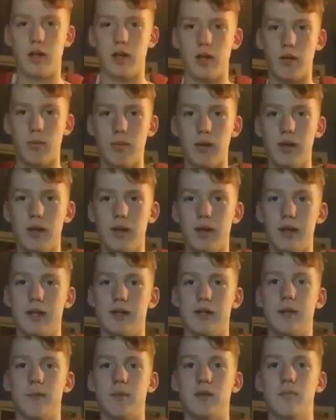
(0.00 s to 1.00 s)
Cub.
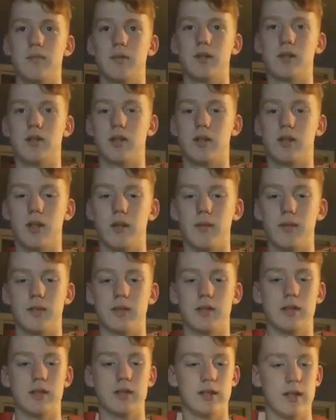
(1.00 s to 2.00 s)
His name is Mr. Cub
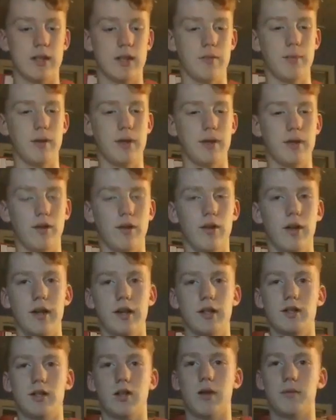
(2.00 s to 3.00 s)
because he's said to be the
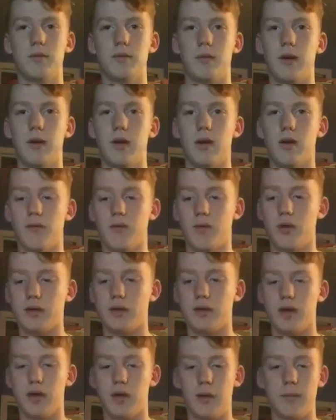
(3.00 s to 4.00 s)
greatest Cubs player of all
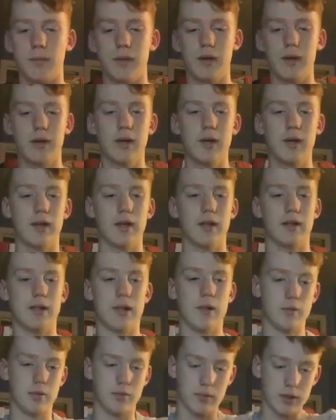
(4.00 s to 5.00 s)
time. And his
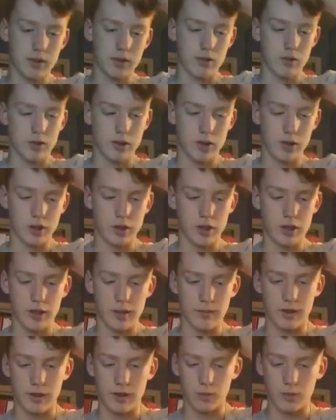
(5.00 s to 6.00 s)
name is Mr.
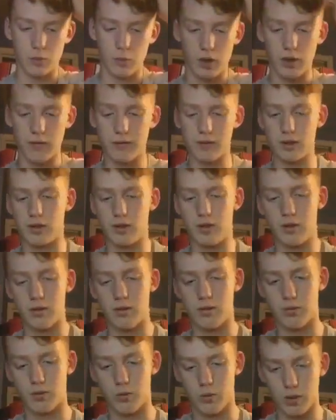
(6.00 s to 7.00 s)
Sunshine because one of his
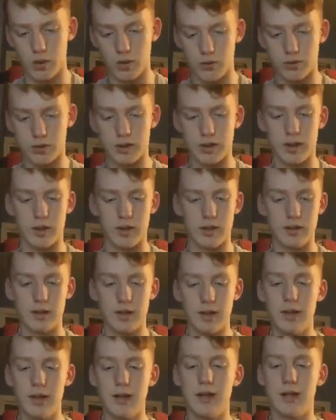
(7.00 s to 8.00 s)
quotes is,
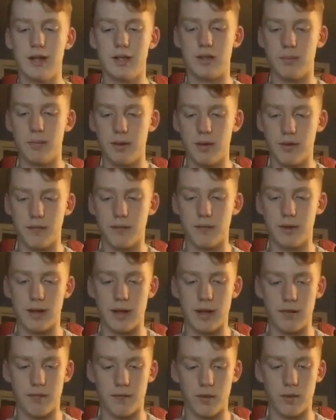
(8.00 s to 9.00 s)
It's a beautiful
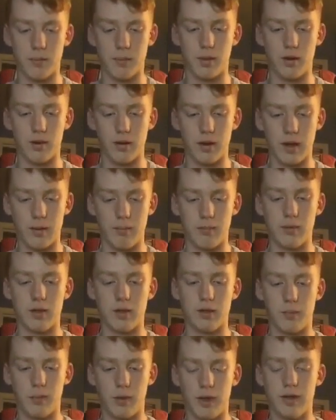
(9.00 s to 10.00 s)
day for a ball game.
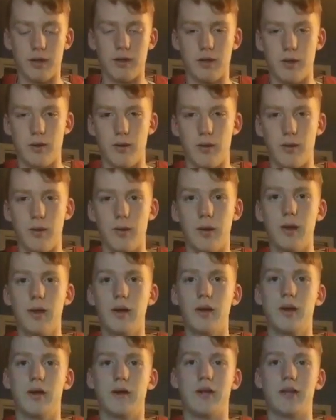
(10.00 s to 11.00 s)
Let's play too,"
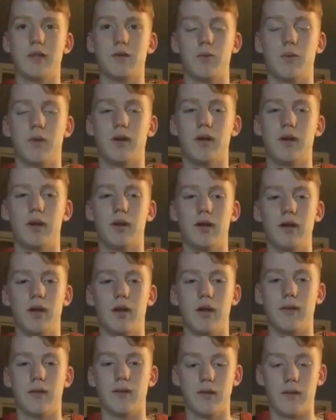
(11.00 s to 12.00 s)
And that's where he
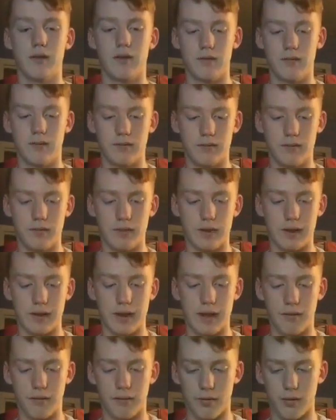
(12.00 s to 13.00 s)
got the
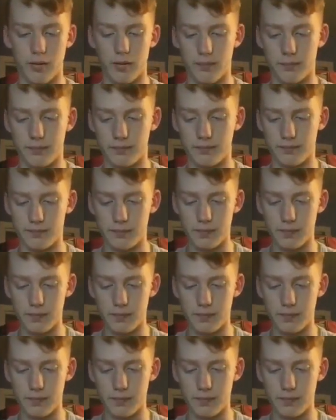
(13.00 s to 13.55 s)
nickname from.